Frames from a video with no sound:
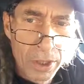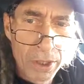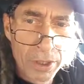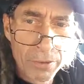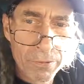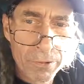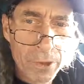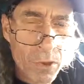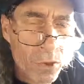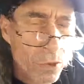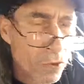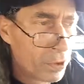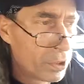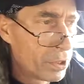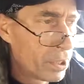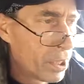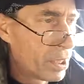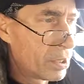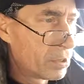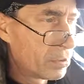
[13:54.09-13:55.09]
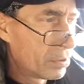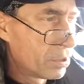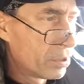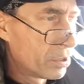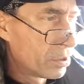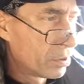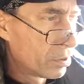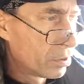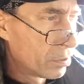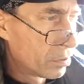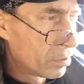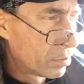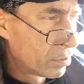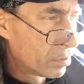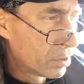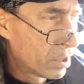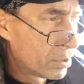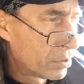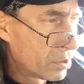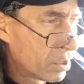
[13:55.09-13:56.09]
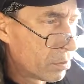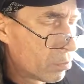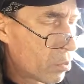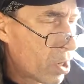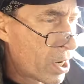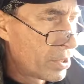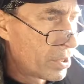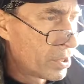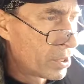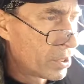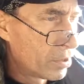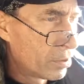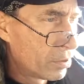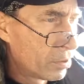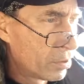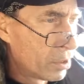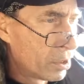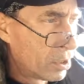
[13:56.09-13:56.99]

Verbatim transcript: and record it as I'm writing it.